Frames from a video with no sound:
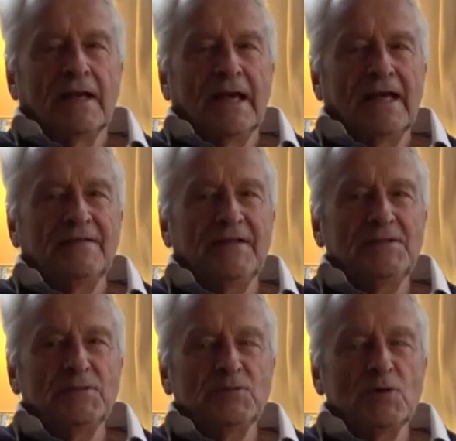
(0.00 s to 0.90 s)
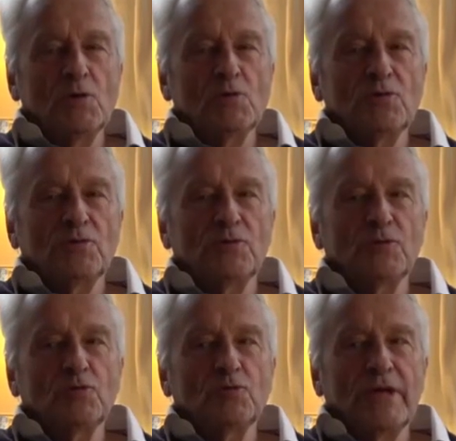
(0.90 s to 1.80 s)
And then you don't
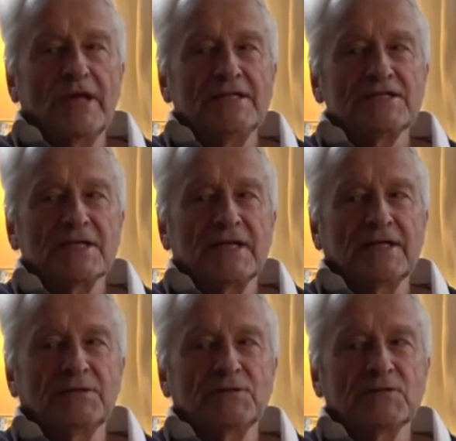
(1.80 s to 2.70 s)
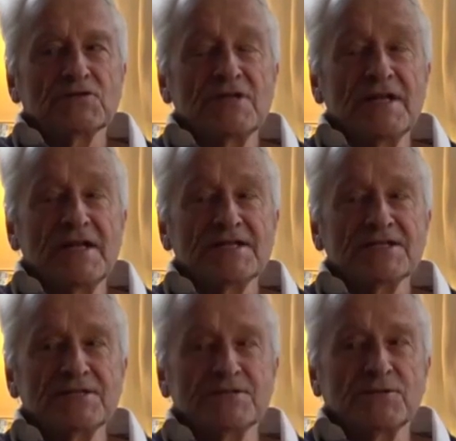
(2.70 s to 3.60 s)
do anything and you just
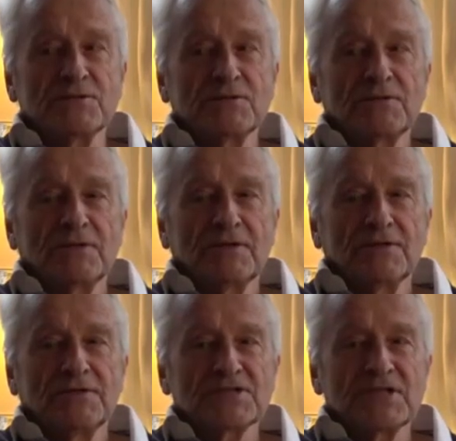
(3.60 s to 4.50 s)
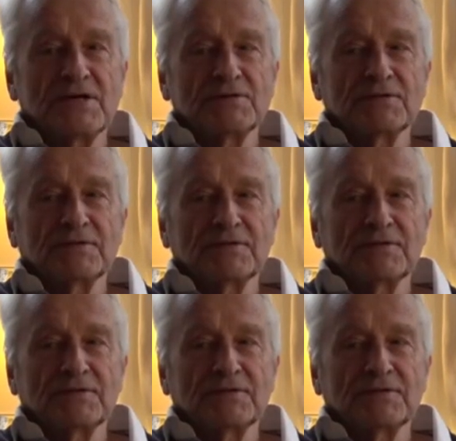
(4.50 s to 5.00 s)
listen to the sound.